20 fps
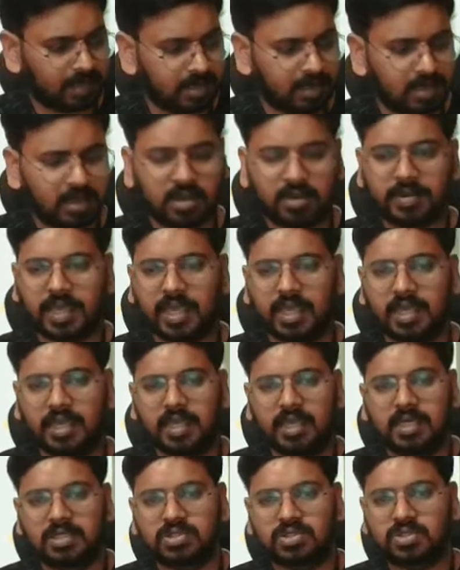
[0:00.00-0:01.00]
Okay,
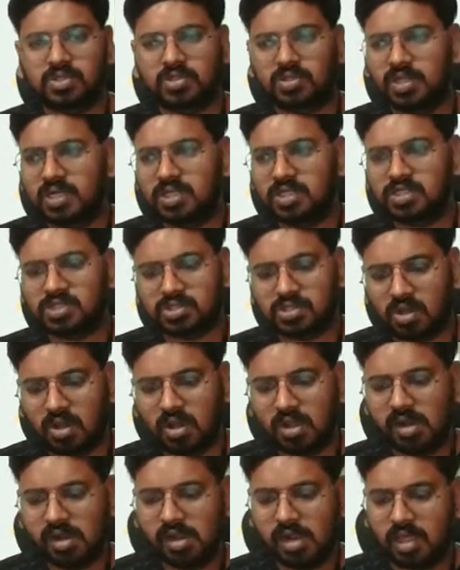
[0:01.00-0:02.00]
so that's
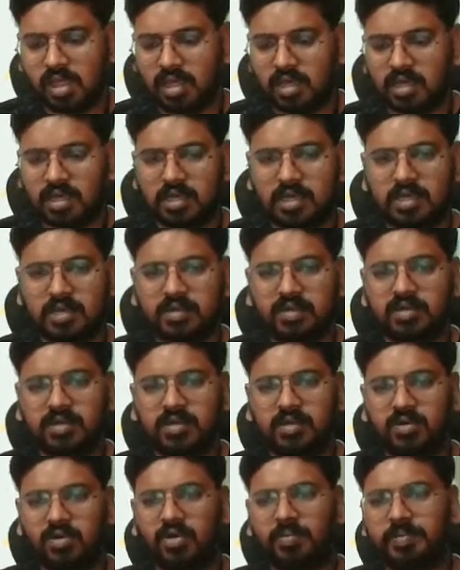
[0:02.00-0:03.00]
all.
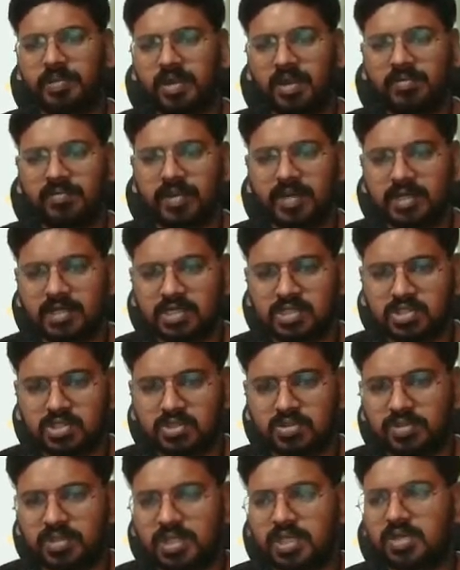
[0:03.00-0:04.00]
Hope you have
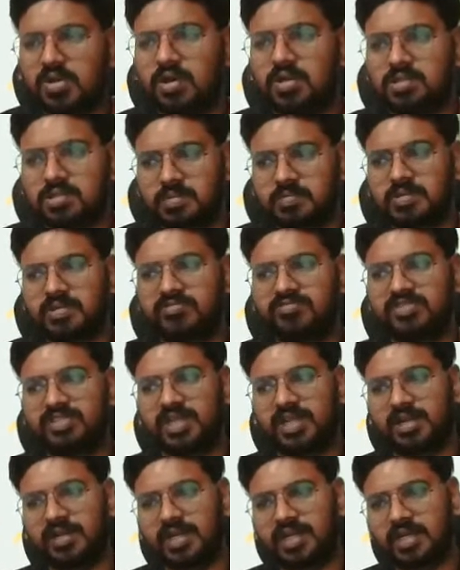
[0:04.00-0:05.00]
understood the concept of
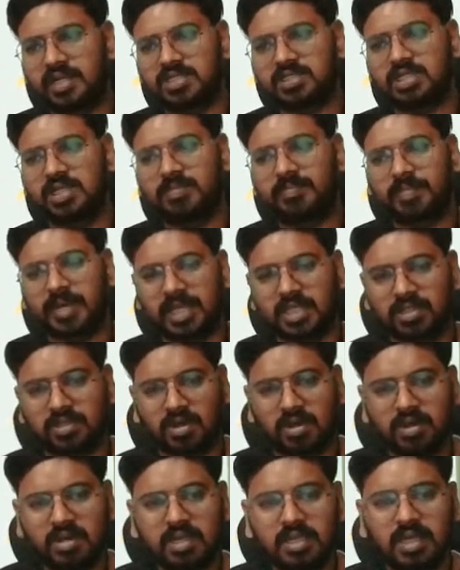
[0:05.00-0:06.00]
generators in
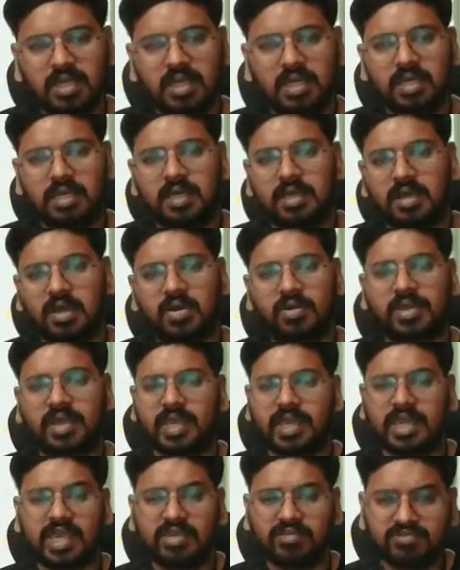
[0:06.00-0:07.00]
Python.
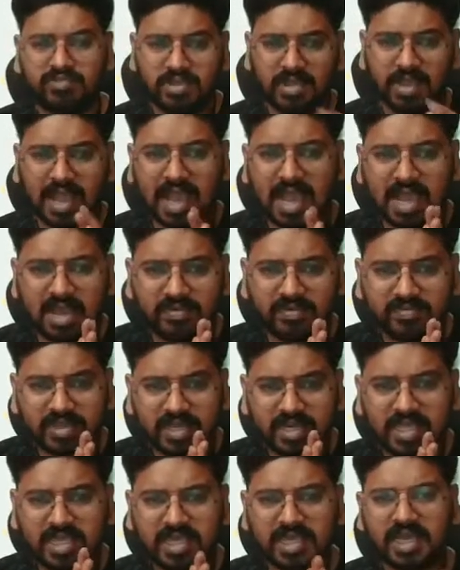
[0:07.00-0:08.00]
Okay, if you have
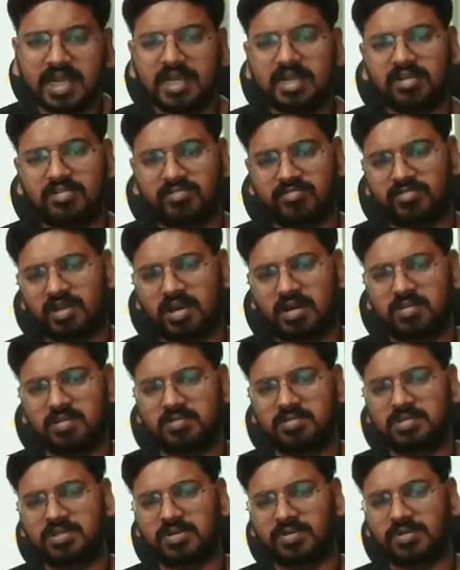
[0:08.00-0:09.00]
any kind of
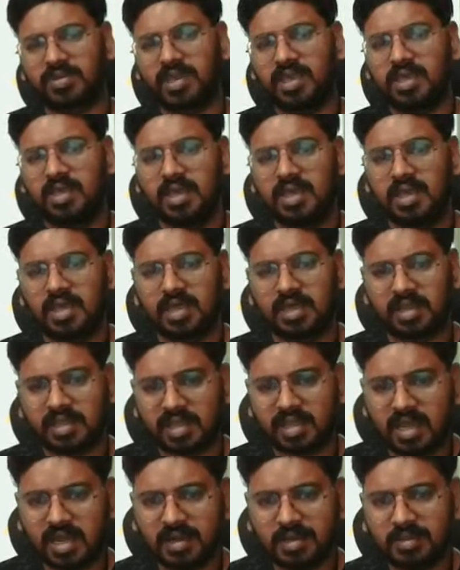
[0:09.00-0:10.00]
doubts, okay,
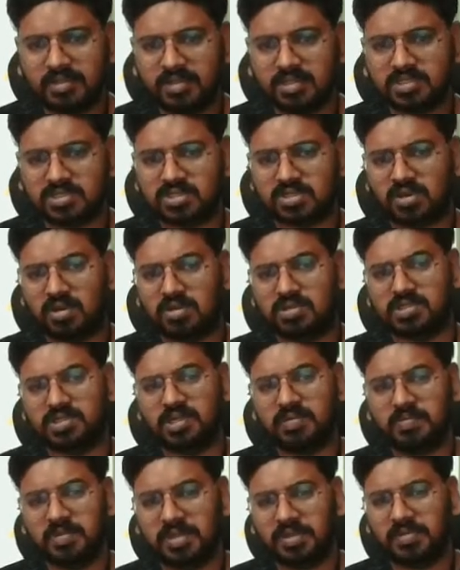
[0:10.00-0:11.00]
regarding this
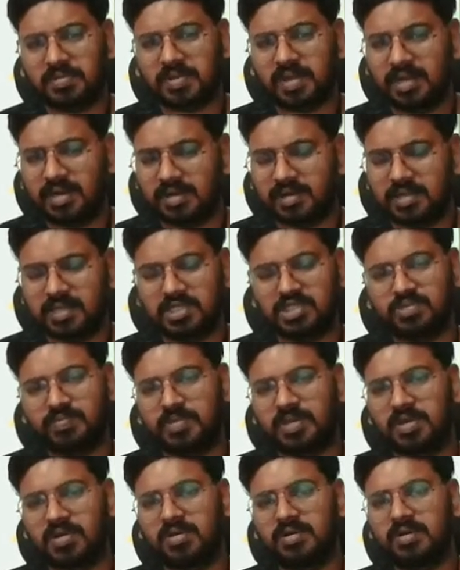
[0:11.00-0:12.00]
concept, you can reach
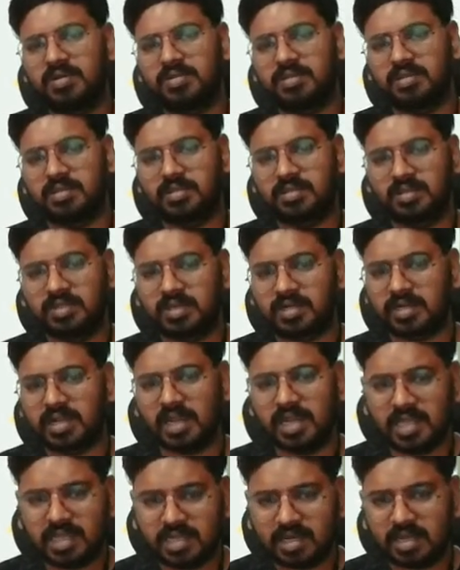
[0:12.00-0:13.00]
me on the
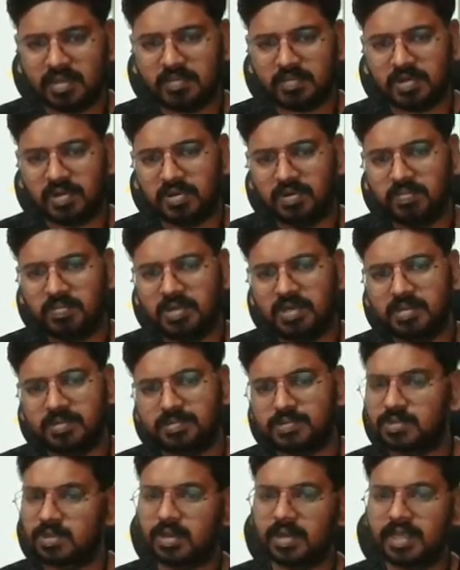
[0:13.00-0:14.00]
Telegram group.
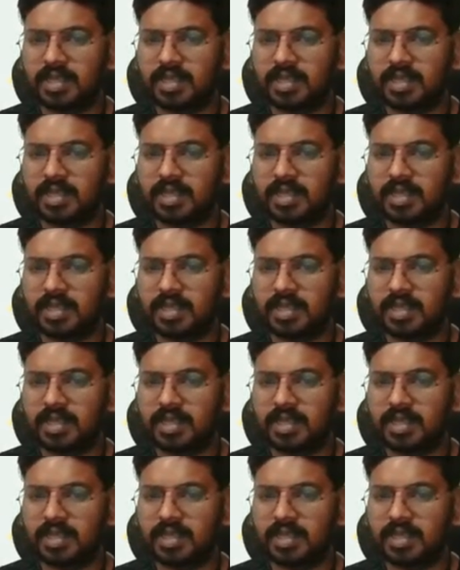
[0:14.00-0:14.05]
So I